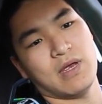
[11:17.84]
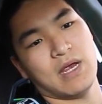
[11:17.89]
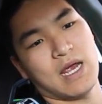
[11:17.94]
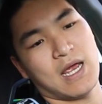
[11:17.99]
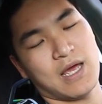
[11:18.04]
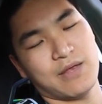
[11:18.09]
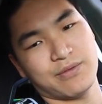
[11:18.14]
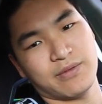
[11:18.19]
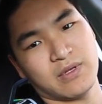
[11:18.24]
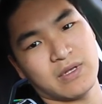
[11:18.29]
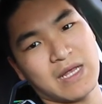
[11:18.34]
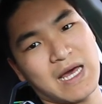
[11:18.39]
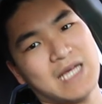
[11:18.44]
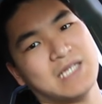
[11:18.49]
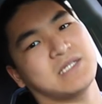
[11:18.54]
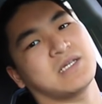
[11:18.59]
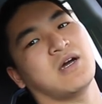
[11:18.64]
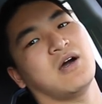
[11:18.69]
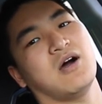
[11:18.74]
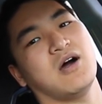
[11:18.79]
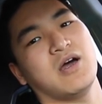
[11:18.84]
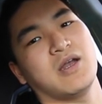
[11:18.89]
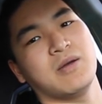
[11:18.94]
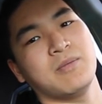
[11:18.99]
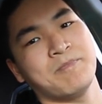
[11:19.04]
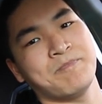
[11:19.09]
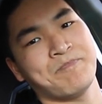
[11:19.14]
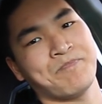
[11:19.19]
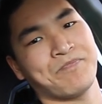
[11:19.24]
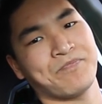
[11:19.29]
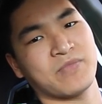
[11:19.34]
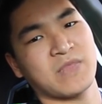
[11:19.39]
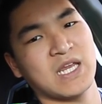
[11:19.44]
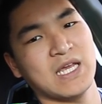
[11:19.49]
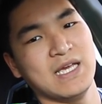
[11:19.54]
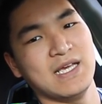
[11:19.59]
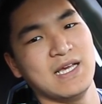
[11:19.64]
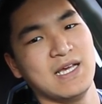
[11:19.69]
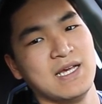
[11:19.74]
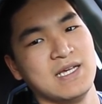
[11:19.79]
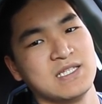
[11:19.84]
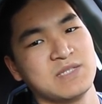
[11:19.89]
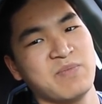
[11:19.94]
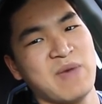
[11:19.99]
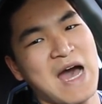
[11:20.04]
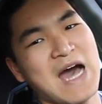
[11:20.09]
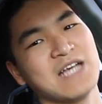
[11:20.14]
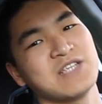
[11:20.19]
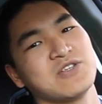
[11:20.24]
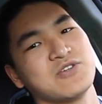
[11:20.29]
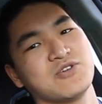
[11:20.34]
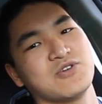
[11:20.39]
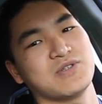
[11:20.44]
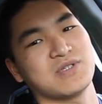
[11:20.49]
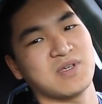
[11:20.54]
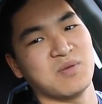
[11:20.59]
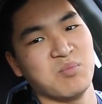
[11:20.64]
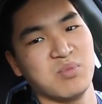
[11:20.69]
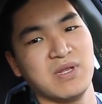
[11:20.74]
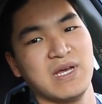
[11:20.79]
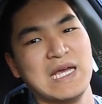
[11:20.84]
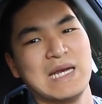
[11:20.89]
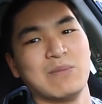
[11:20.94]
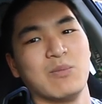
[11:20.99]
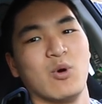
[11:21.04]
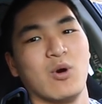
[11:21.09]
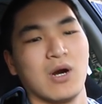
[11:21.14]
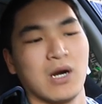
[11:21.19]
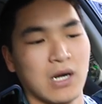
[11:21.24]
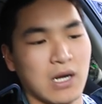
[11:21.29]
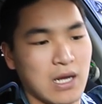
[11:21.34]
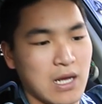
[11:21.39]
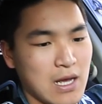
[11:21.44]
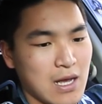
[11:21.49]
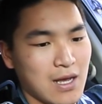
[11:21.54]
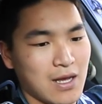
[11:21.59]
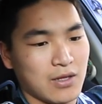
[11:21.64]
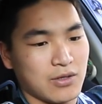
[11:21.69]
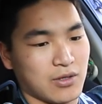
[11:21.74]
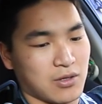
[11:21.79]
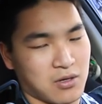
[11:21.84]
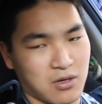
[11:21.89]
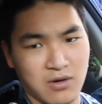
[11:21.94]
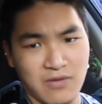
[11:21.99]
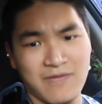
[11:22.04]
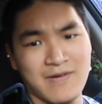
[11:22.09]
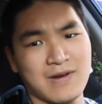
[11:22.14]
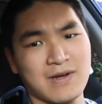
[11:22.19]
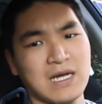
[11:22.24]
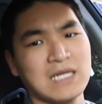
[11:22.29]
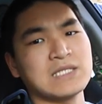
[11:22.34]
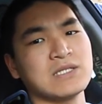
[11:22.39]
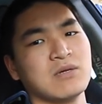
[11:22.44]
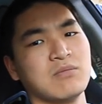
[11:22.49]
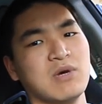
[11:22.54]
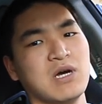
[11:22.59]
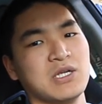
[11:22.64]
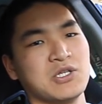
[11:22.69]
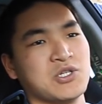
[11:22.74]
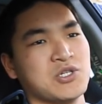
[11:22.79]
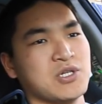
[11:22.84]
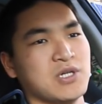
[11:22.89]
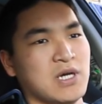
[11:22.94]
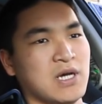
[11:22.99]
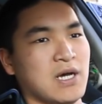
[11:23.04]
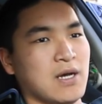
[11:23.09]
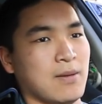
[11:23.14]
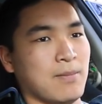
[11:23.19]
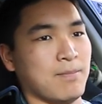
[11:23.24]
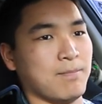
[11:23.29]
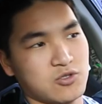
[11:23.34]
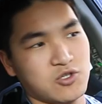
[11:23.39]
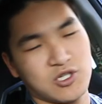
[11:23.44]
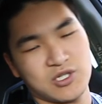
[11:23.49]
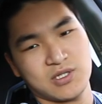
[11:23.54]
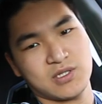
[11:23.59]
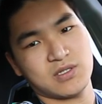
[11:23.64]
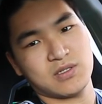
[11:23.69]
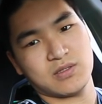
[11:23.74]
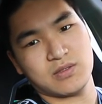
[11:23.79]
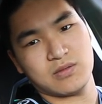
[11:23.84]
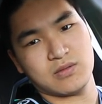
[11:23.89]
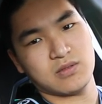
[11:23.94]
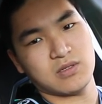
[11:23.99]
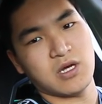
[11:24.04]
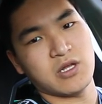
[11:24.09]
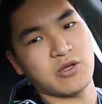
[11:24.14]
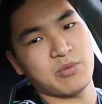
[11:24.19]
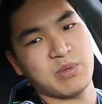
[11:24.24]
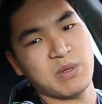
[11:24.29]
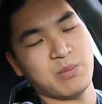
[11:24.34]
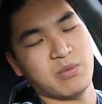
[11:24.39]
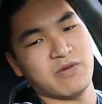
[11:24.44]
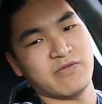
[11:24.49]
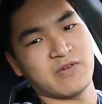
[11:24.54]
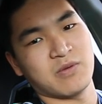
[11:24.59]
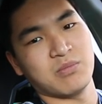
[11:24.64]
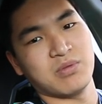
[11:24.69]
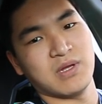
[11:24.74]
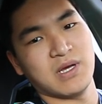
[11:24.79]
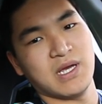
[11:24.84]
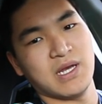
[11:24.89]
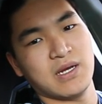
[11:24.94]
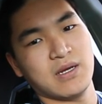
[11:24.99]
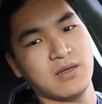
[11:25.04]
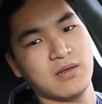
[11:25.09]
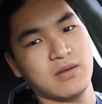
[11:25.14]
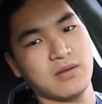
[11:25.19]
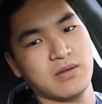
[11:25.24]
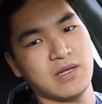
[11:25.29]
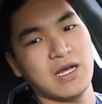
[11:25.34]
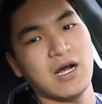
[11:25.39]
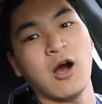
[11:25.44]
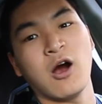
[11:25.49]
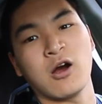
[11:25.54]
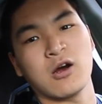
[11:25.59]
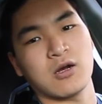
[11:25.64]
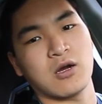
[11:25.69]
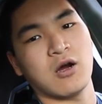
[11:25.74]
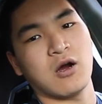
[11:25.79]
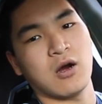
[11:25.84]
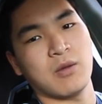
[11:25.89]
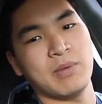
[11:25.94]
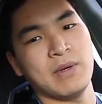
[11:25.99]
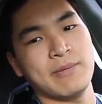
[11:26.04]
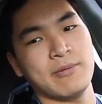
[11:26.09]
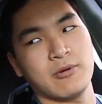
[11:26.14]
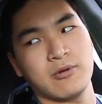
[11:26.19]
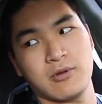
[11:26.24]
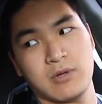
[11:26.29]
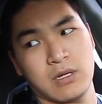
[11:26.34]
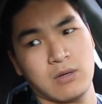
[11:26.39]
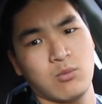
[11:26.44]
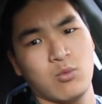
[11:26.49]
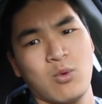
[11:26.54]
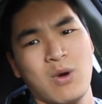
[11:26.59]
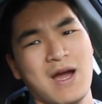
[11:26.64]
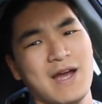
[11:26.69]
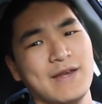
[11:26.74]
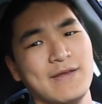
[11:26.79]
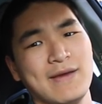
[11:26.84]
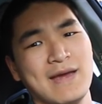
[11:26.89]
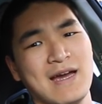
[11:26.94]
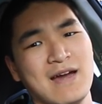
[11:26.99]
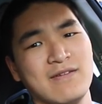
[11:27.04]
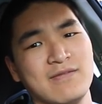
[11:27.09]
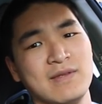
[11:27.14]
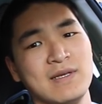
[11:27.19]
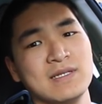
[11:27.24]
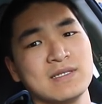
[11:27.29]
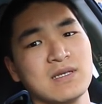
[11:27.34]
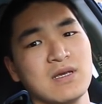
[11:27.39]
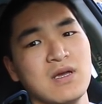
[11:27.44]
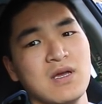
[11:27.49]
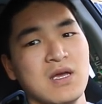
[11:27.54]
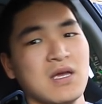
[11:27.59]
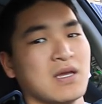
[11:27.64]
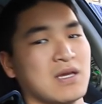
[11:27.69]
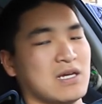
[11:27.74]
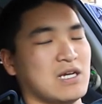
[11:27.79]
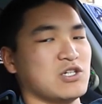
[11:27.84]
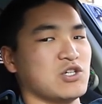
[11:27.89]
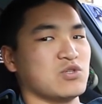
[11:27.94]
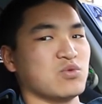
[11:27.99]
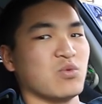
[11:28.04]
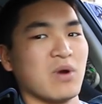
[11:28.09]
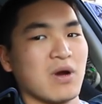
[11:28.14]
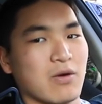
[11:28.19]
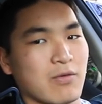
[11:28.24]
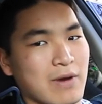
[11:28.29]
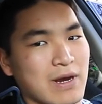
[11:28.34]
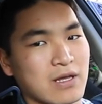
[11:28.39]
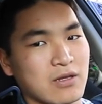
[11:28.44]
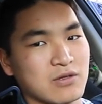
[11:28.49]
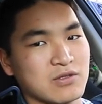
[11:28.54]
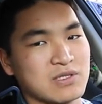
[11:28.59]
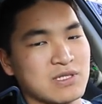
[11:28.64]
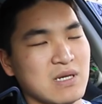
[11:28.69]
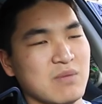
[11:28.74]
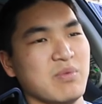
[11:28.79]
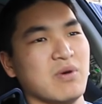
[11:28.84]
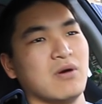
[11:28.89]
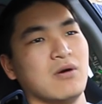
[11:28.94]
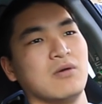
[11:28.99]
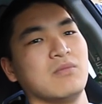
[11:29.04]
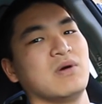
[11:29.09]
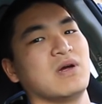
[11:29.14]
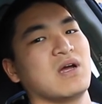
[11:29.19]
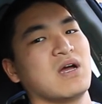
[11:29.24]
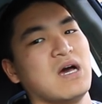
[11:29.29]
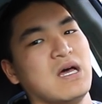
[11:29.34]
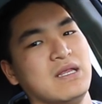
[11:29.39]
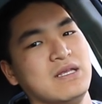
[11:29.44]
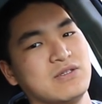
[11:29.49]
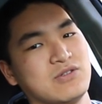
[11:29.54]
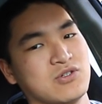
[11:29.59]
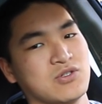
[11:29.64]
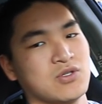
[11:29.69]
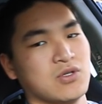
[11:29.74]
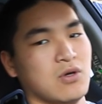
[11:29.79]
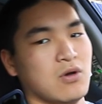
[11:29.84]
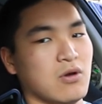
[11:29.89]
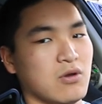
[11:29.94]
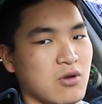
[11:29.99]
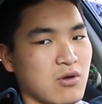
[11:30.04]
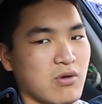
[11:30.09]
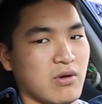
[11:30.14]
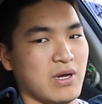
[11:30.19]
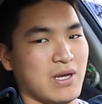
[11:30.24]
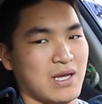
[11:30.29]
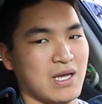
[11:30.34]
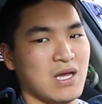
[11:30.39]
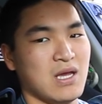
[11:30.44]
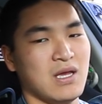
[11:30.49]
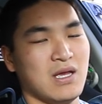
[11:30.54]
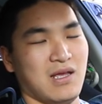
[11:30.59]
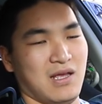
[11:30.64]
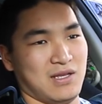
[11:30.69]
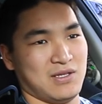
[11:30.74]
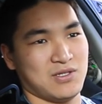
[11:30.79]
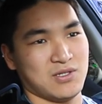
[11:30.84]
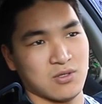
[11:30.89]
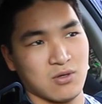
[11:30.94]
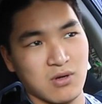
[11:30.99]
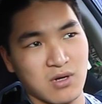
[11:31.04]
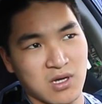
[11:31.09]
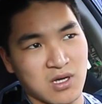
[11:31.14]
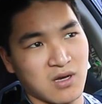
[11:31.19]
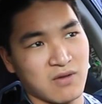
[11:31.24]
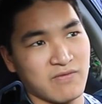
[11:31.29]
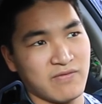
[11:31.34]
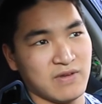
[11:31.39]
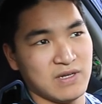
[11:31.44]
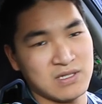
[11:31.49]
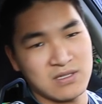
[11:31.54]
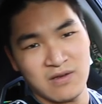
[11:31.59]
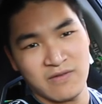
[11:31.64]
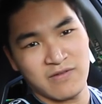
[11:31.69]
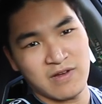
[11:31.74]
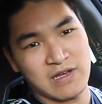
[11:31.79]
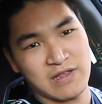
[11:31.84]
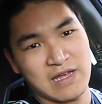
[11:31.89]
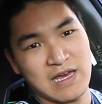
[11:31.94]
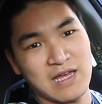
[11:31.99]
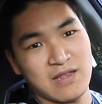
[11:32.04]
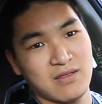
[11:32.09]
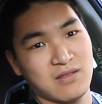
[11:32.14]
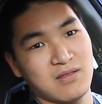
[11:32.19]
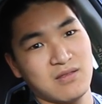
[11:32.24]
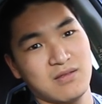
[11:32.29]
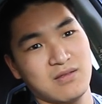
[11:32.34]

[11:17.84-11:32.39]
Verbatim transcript: And the last con is passengers complain more. The girlfriend, not so much. Um, just other people have complained that aren't car people are like, why do you have these? Can I just wear a regular seatbelt? Oh my god, these are so annoying. It's so uncomfy, stuff like that.